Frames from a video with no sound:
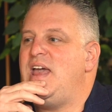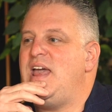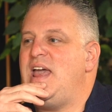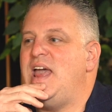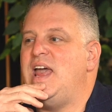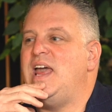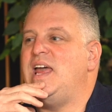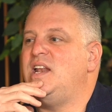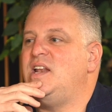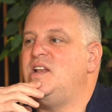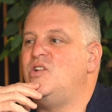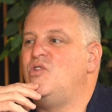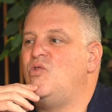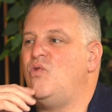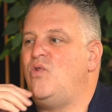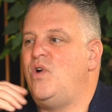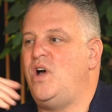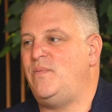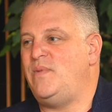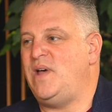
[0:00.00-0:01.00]
And
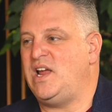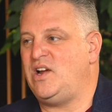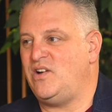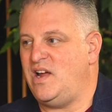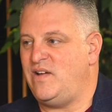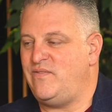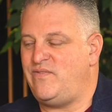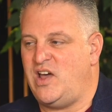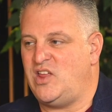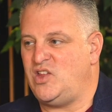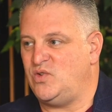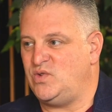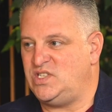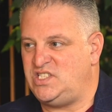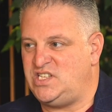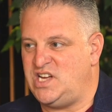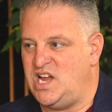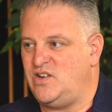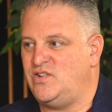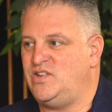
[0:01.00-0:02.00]
while my grandfather was
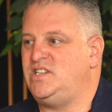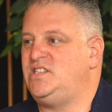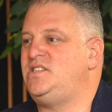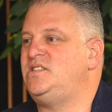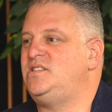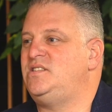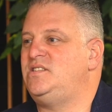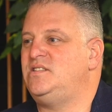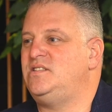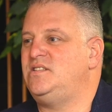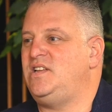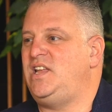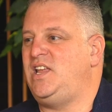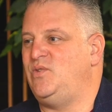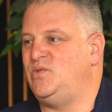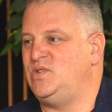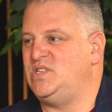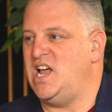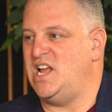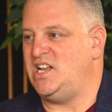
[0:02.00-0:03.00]
generous, he
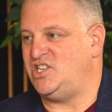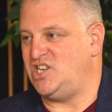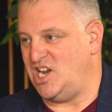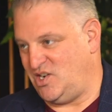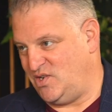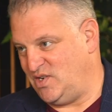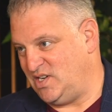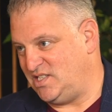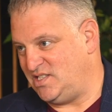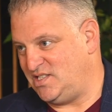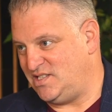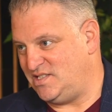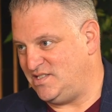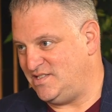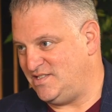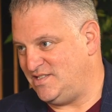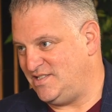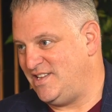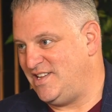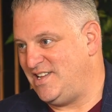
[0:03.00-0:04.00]
was not generous
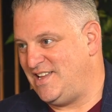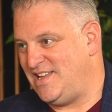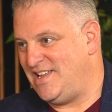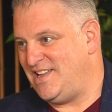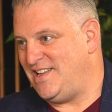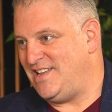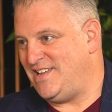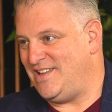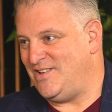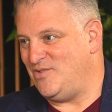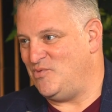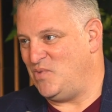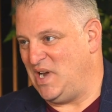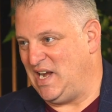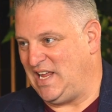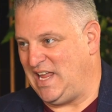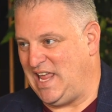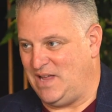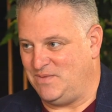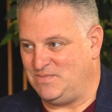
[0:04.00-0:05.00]
when
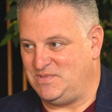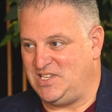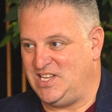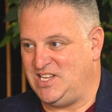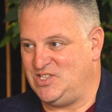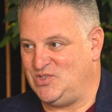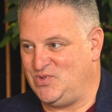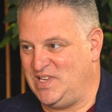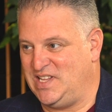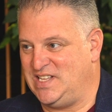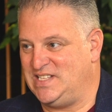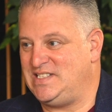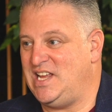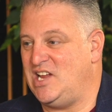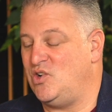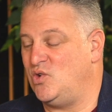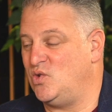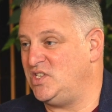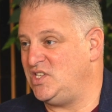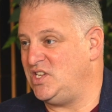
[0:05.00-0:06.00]
it came to his real
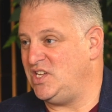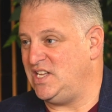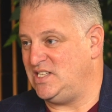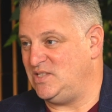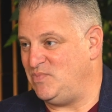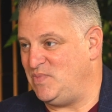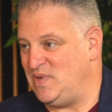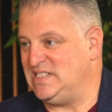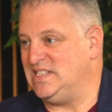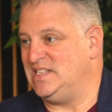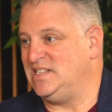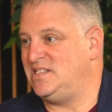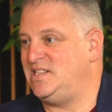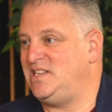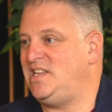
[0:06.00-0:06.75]
estate or to his business.